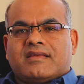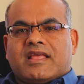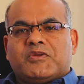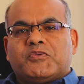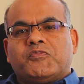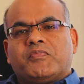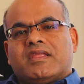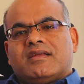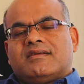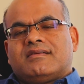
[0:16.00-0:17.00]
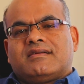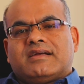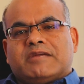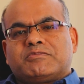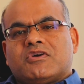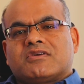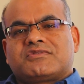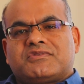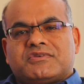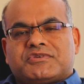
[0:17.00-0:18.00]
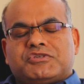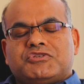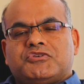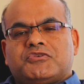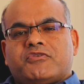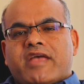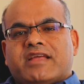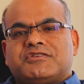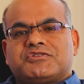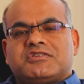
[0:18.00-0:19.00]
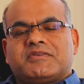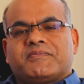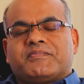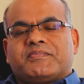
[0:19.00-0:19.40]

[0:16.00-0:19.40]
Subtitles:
Hello, I'm Dr. Shijo Antony,